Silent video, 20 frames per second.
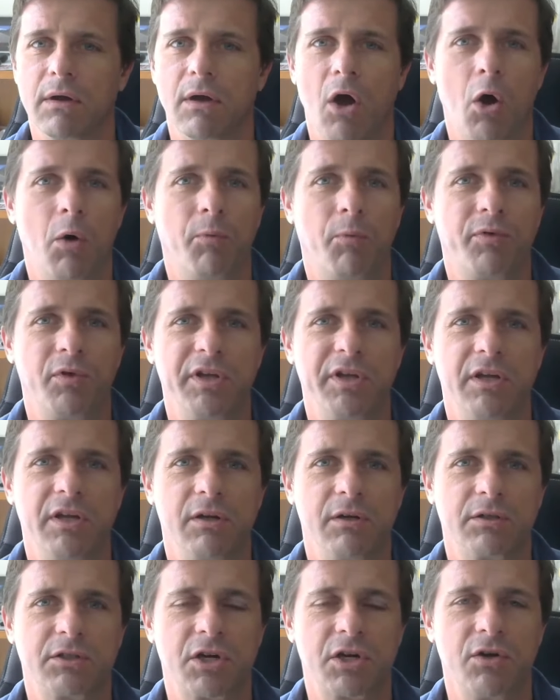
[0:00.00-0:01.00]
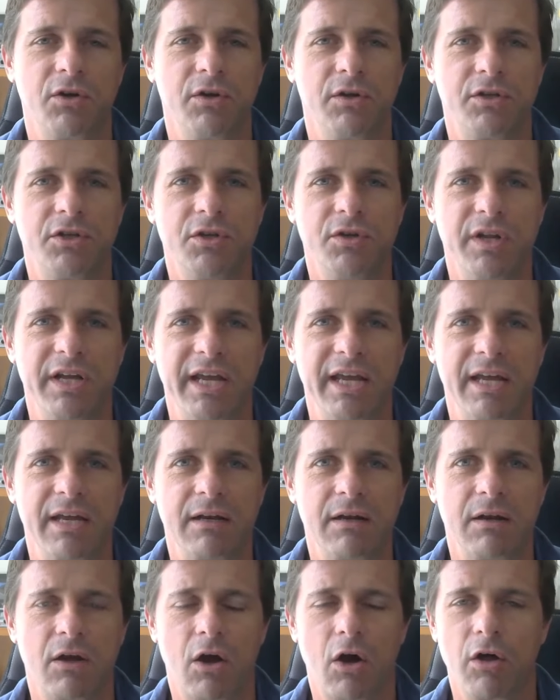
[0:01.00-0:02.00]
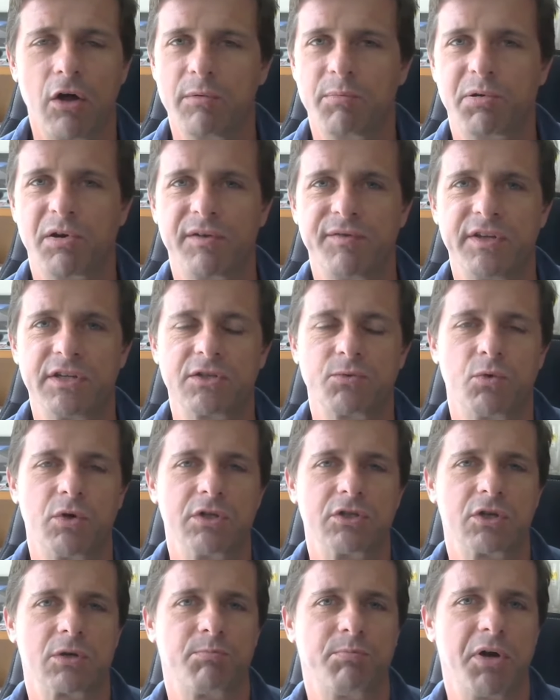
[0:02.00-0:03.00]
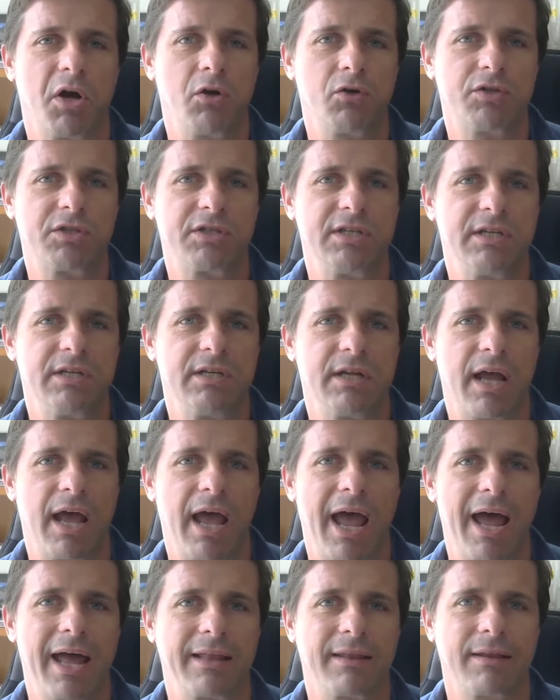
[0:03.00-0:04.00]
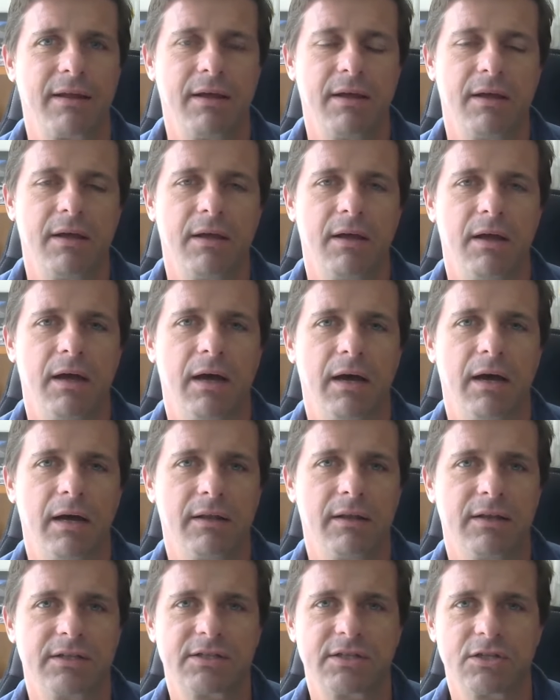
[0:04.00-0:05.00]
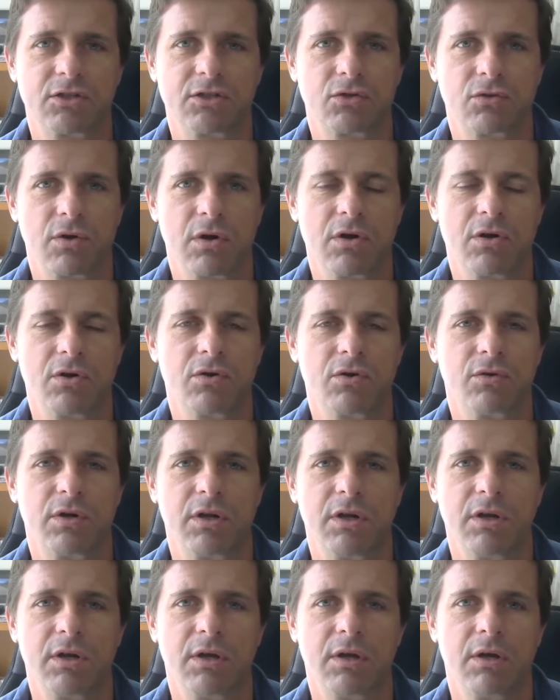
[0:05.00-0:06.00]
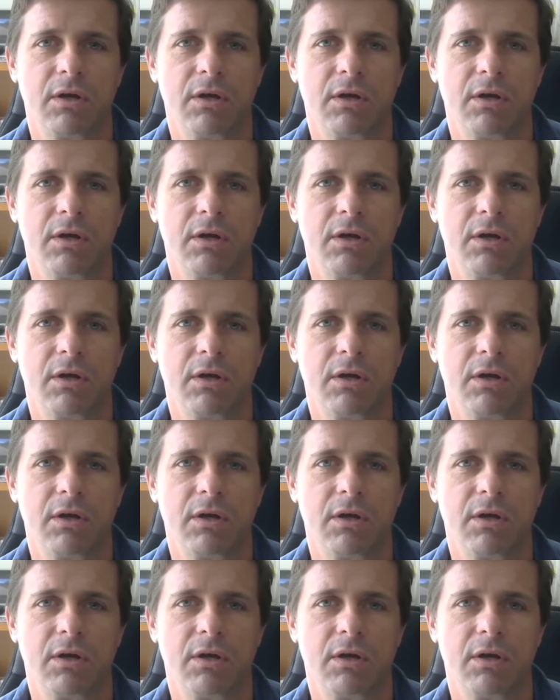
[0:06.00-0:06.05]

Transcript: hopefully you're t- tuning in. All the previous ones are posted at uh, the Cicerone